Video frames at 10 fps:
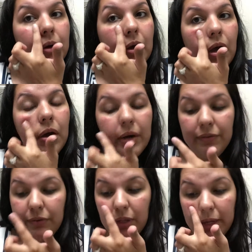Oh, I
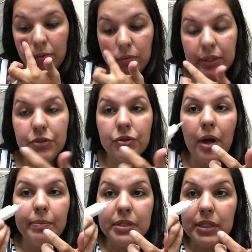feel like one
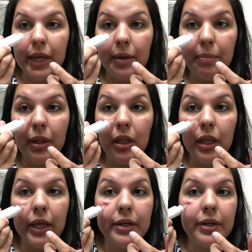drop is like
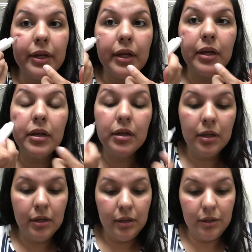plenty,
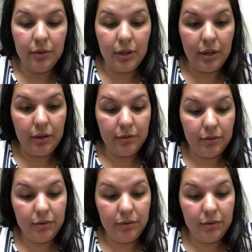you guys.